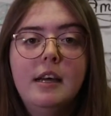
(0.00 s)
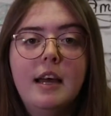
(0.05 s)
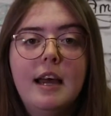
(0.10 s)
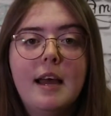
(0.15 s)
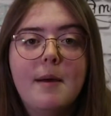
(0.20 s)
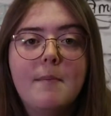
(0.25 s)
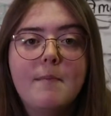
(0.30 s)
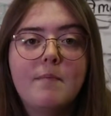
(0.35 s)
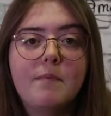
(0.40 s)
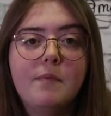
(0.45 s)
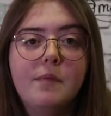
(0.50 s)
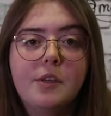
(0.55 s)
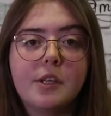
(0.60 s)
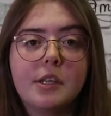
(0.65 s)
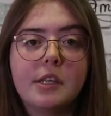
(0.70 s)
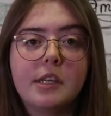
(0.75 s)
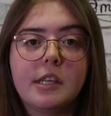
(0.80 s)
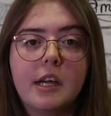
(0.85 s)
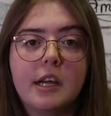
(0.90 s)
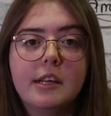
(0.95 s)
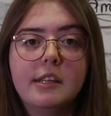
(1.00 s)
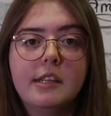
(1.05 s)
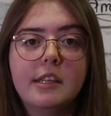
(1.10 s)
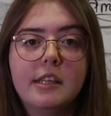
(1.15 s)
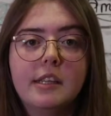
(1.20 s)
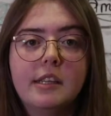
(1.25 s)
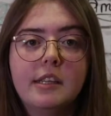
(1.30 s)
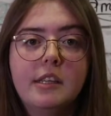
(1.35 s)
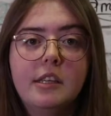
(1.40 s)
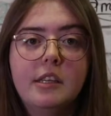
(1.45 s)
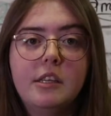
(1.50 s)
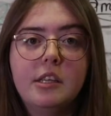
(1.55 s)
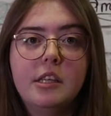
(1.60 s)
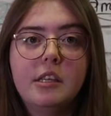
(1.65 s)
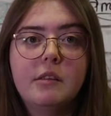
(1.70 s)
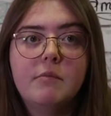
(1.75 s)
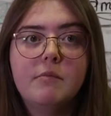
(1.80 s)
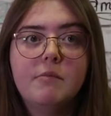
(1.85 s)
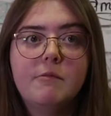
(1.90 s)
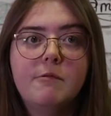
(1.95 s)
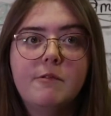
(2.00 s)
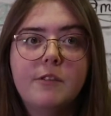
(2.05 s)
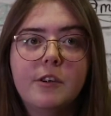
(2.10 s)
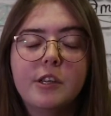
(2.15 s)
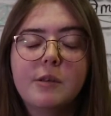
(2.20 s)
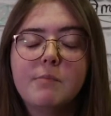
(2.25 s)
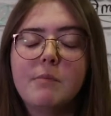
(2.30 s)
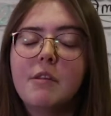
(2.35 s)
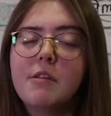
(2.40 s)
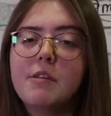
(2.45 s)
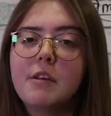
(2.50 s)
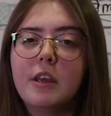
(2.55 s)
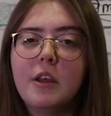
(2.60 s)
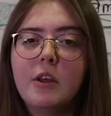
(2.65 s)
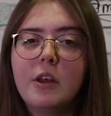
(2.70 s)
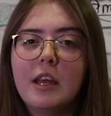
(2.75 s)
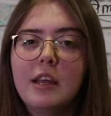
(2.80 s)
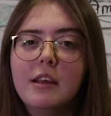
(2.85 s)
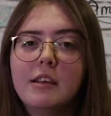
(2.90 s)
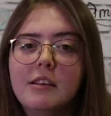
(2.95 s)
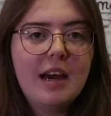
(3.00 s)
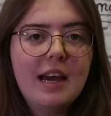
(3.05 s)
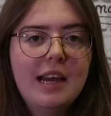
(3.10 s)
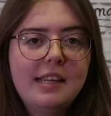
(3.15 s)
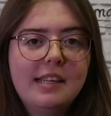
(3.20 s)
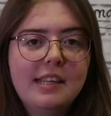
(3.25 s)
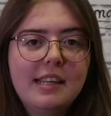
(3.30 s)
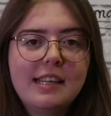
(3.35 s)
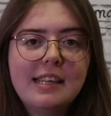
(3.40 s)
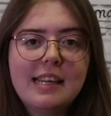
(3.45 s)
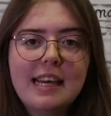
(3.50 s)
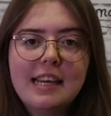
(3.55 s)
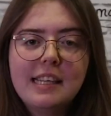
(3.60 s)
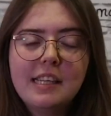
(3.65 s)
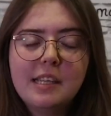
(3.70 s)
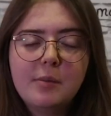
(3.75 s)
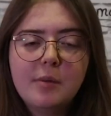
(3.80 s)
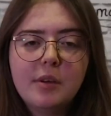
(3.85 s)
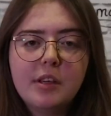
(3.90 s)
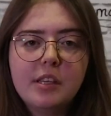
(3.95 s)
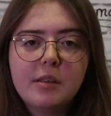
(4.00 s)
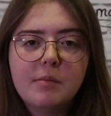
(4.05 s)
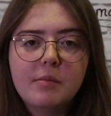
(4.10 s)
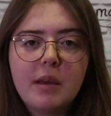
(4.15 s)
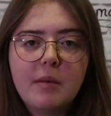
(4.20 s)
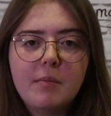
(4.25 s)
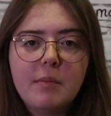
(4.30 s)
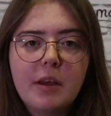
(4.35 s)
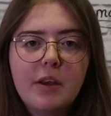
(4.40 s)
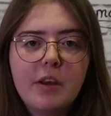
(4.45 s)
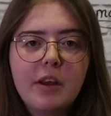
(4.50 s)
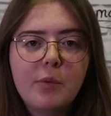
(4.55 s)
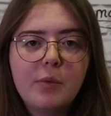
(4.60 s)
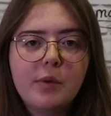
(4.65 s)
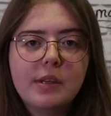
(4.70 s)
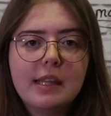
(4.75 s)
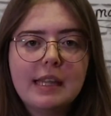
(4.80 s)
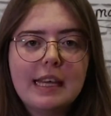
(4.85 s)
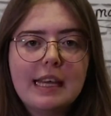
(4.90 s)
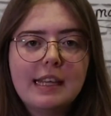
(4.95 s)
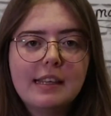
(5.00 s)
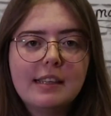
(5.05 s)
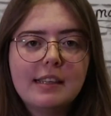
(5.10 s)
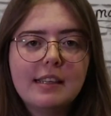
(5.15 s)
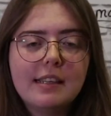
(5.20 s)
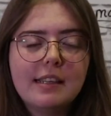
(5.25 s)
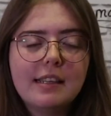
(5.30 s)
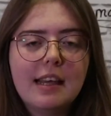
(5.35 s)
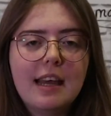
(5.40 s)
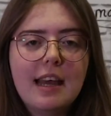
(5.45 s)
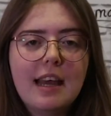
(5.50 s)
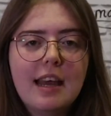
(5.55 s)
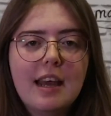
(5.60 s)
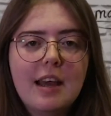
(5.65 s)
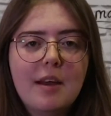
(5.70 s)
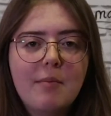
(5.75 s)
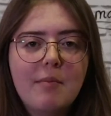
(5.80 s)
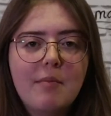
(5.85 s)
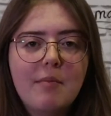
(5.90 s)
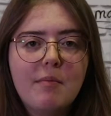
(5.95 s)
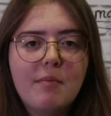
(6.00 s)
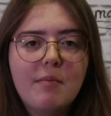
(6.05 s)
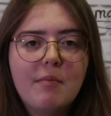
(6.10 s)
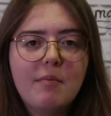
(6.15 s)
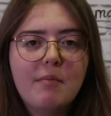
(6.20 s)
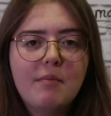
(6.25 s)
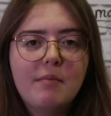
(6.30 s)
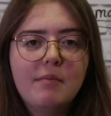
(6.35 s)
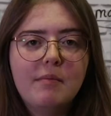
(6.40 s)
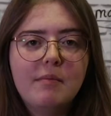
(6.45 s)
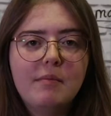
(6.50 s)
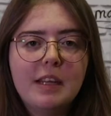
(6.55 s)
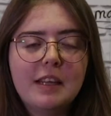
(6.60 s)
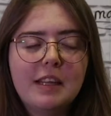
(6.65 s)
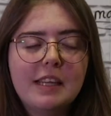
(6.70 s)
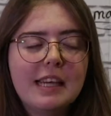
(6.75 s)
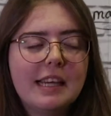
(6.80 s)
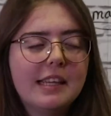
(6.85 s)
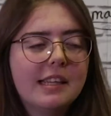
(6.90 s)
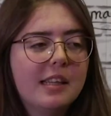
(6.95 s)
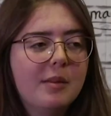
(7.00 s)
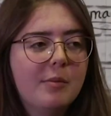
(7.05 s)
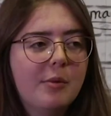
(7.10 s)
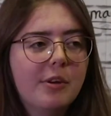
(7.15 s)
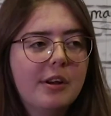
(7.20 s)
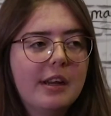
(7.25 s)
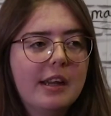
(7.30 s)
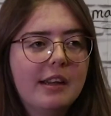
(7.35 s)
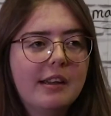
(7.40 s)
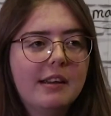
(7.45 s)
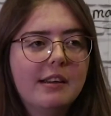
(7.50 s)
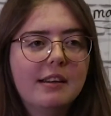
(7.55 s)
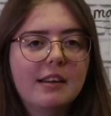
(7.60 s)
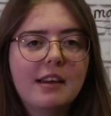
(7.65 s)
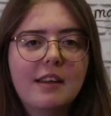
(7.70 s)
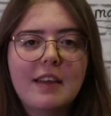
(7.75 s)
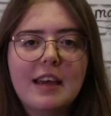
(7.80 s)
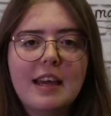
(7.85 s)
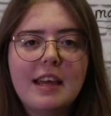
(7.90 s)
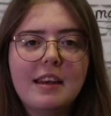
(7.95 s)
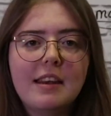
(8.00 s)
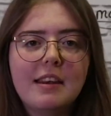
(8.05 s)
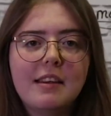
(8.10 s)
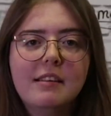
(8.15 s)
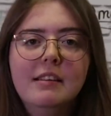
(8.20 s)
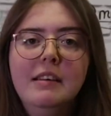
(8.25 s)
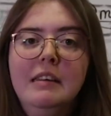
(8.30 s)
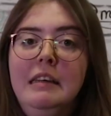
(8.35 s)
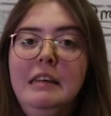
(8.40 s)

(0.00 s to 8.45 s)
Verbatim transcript: Um, just started, just first month at uni. I did a test because my period was late. Um, did a test in the morning and then